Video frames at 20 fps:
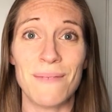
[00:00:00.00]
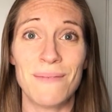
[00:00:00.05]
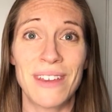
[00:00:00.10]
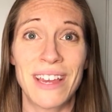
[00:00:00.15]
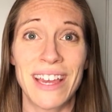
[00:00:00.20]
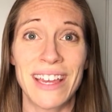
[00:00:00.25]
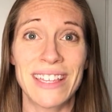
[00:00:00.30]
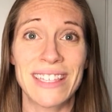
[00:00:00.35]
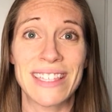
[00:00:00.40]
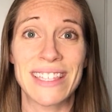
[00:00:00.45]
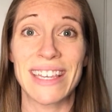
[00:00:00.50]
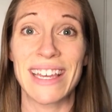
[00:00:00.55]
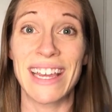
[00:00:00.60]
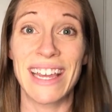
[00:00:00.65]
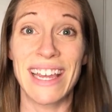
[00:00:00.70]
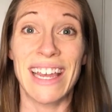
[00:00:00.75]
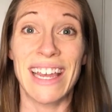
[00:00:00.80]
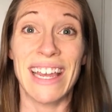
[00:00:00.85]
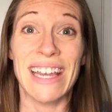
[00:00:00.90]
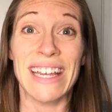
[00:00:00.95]
because
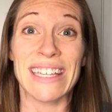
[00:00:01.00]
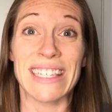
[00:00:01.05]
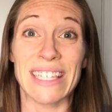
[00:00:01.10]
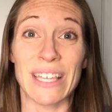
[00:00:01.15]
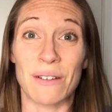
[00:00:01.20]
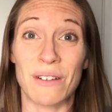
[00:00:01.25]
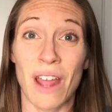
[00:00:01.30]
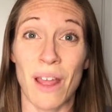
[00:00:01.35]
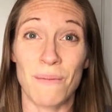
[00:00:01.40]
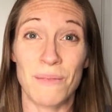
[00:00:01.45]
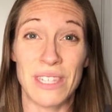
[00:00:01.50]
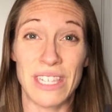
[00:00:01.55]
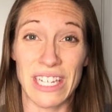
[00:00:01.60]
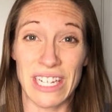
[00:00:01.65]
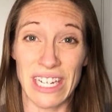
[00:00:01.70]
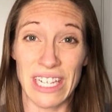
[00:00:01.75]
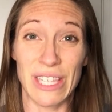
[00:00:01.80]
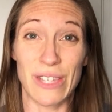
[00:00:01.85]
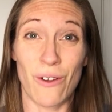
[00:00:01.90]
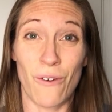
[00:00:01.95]
sometimes you
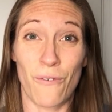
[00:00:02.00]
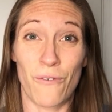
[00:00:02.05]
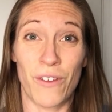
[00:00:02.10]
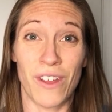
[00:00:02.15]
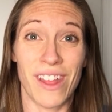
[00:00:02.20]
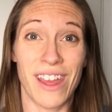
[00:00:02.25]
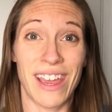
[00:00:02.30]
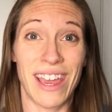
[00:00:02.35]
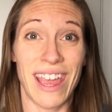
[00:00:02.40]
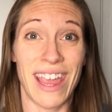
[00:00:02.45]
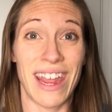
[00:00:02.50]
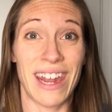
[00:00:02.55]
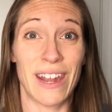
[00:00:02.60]
just don't feel like it.